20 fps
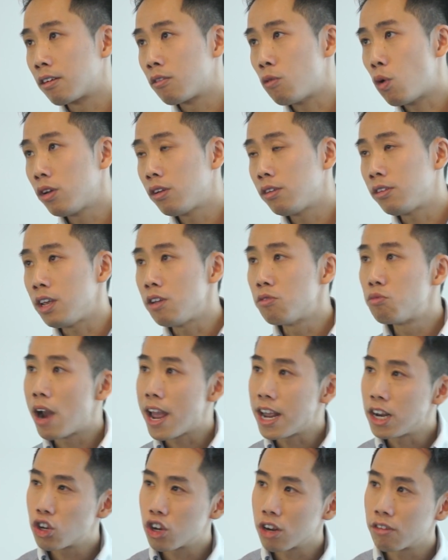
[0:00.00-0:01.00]
quantity
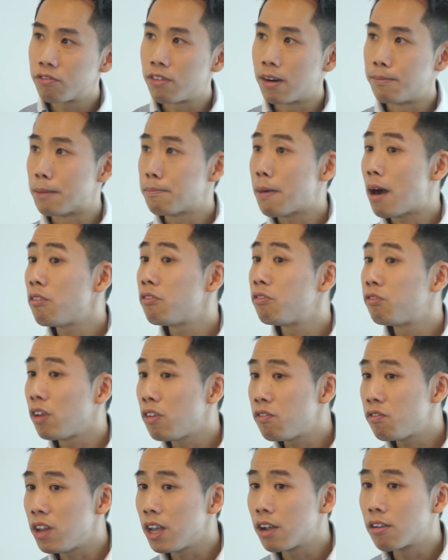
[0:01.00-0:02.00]
ranging from about
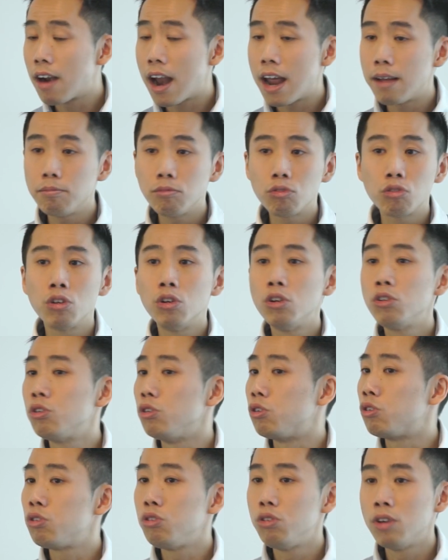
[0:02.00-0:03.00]
50 grams to
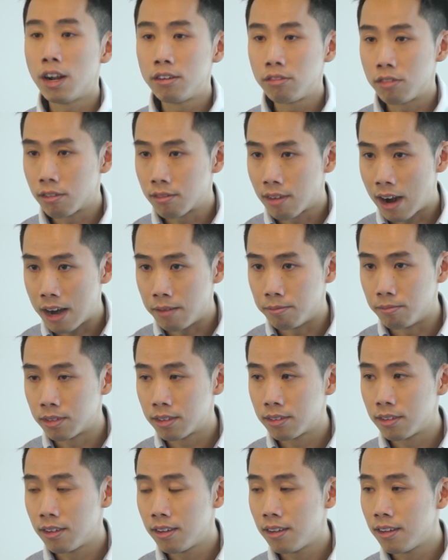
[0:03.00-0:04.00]
200
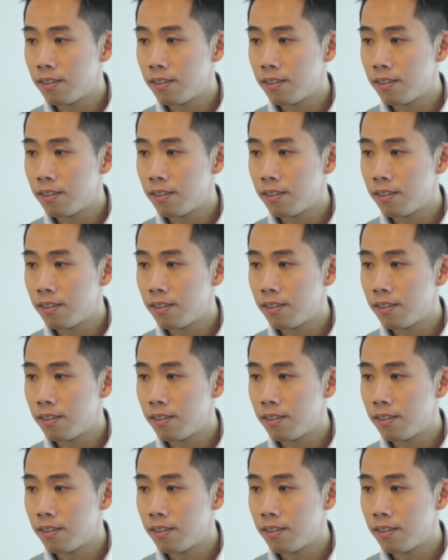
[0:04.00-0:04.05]
grams.